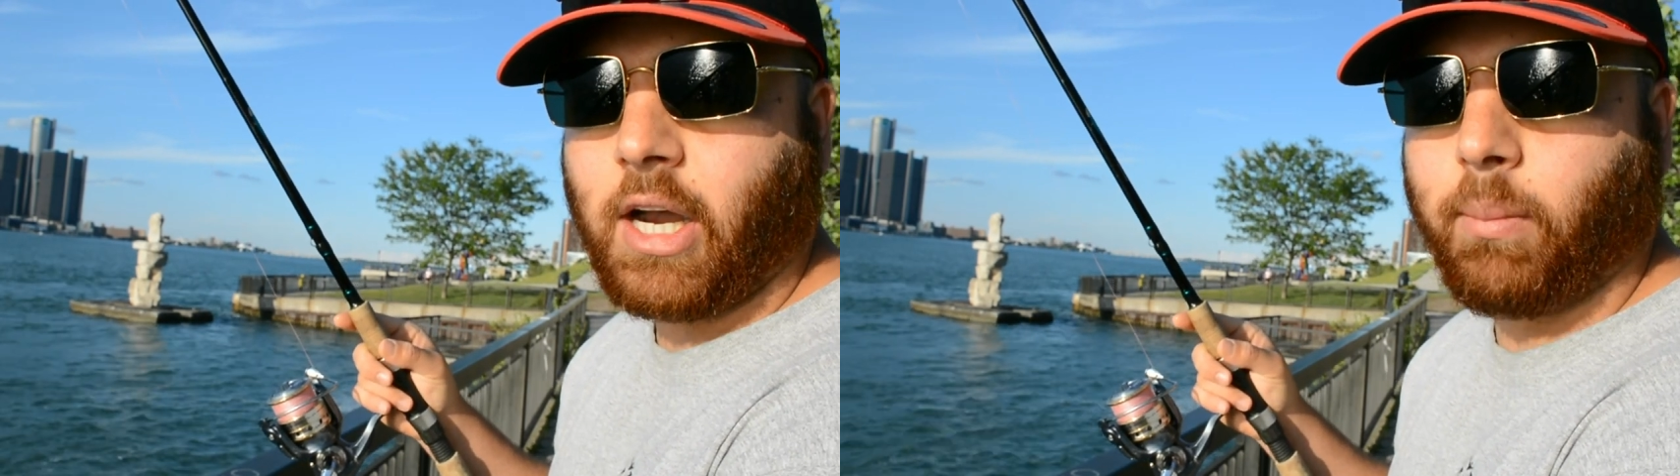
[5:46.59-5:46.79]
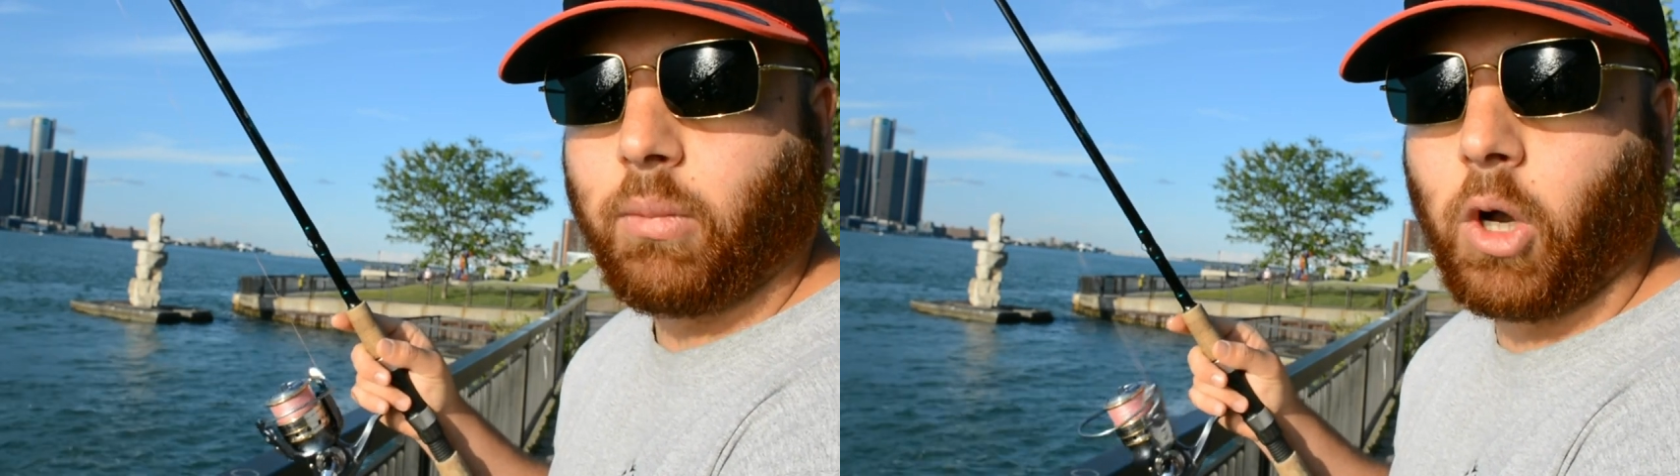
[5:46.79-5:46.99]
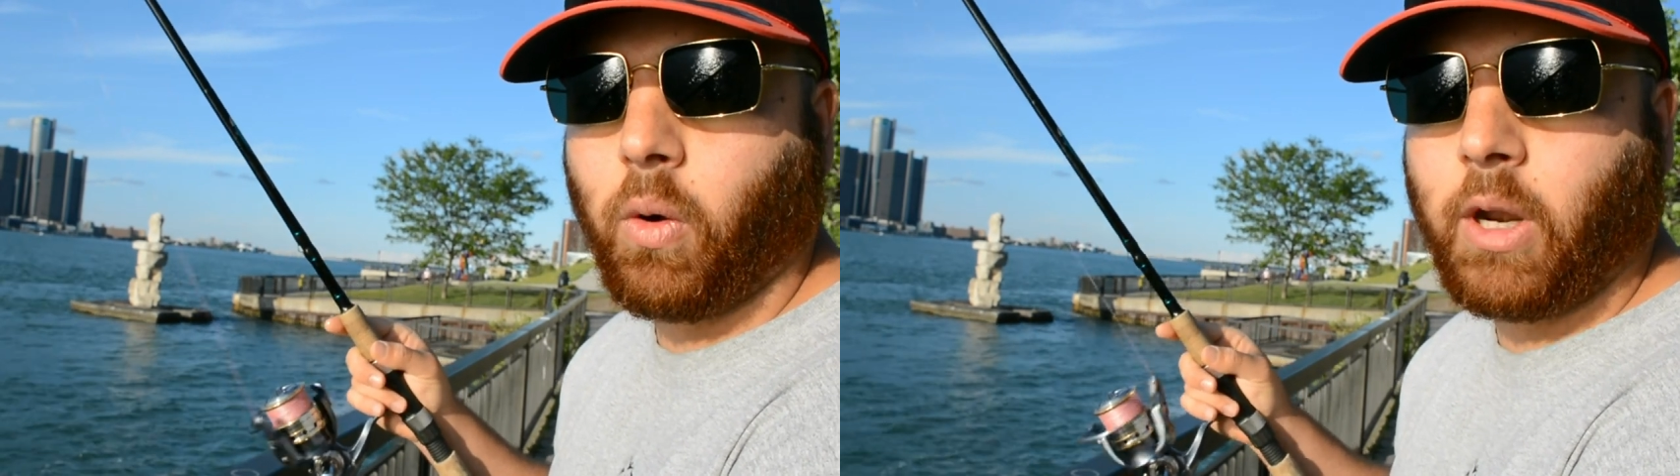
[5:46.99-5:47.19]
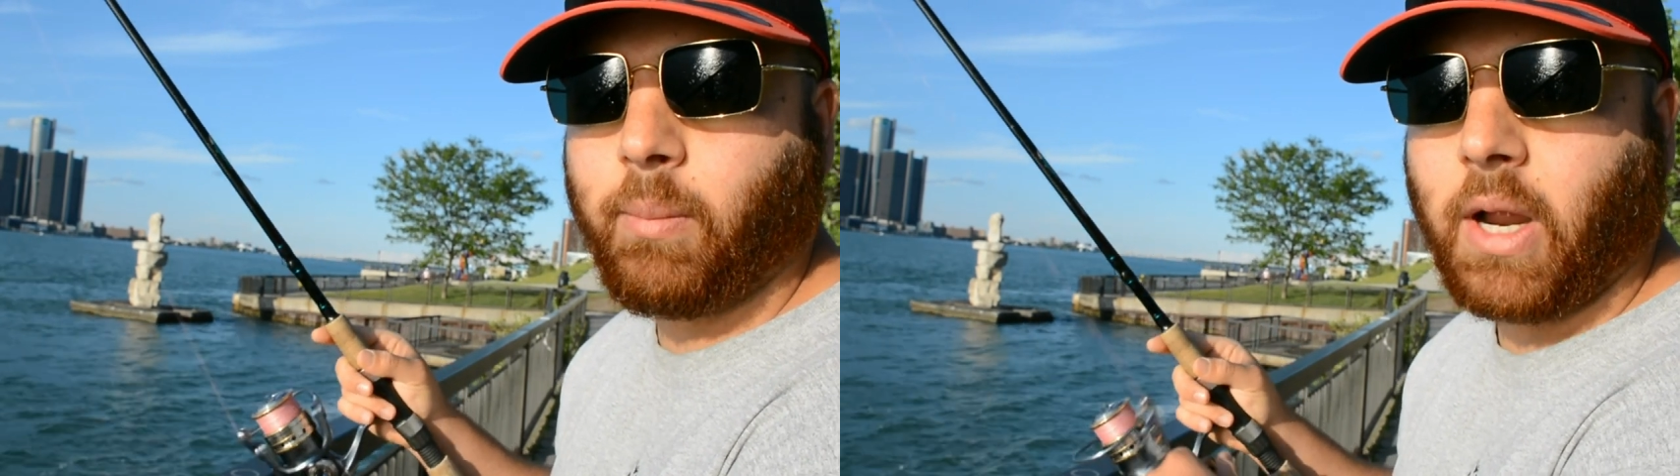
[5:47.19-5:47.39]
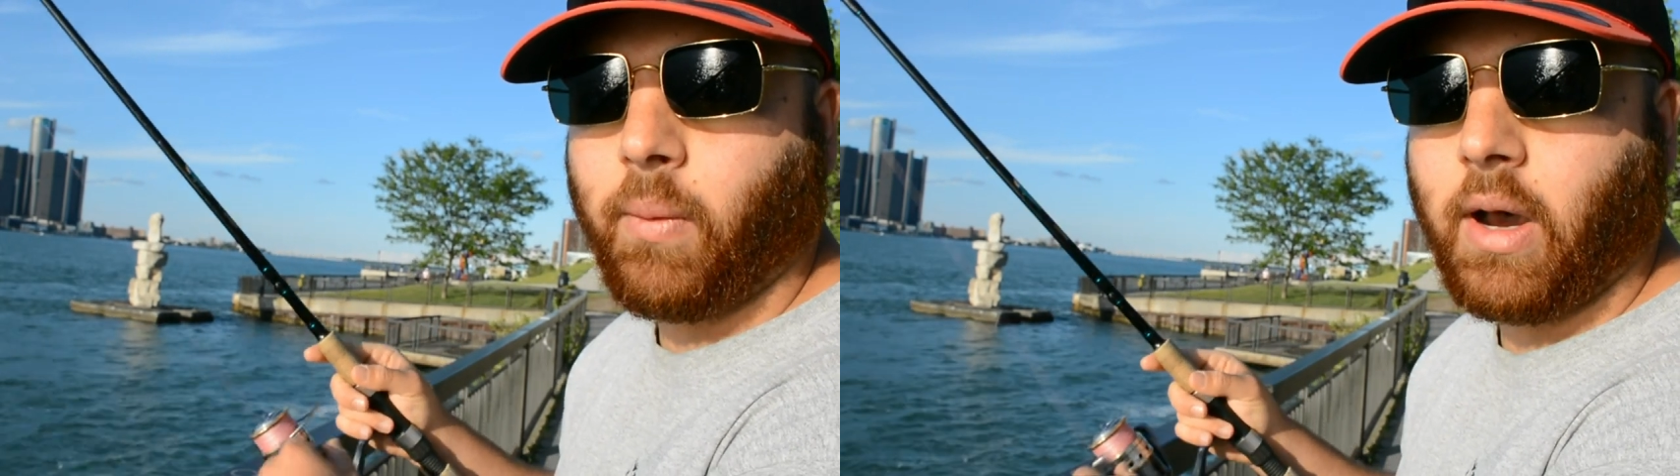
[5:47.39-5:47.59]
I'm
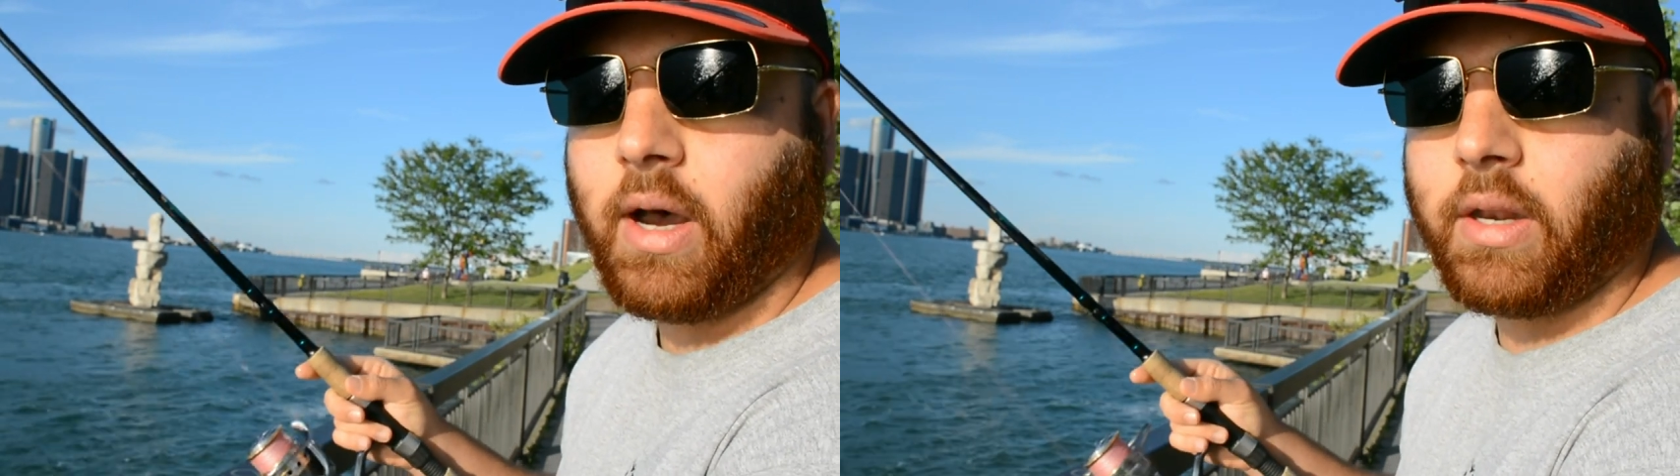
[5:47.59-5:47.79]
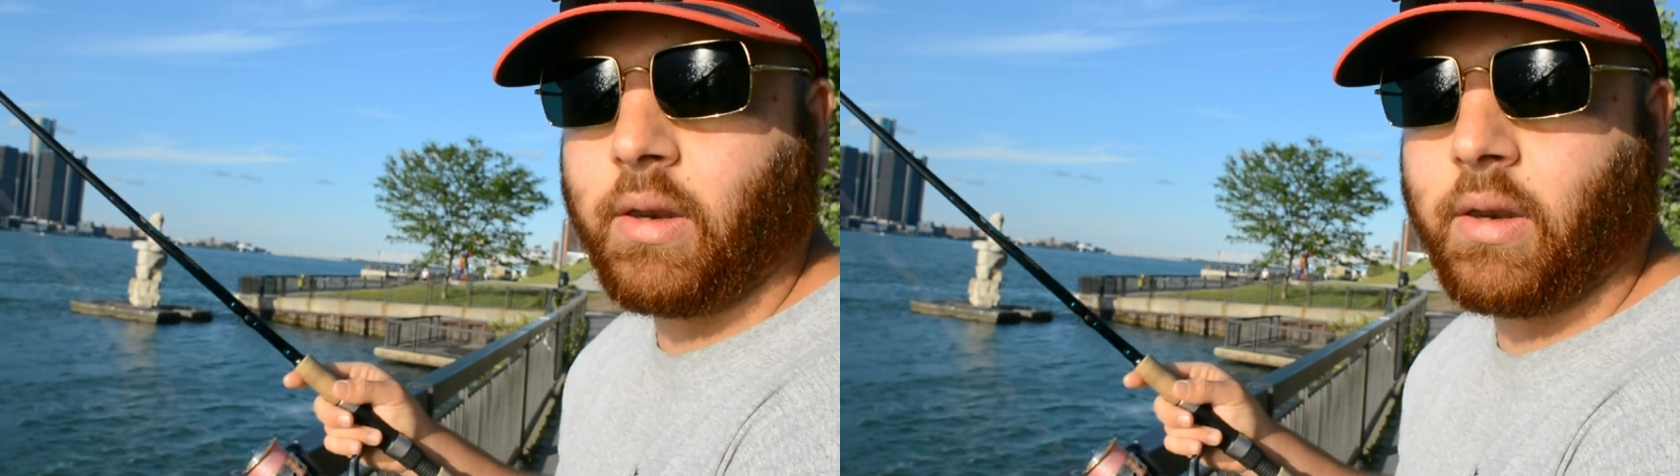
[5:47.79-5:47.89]
lowering my rod.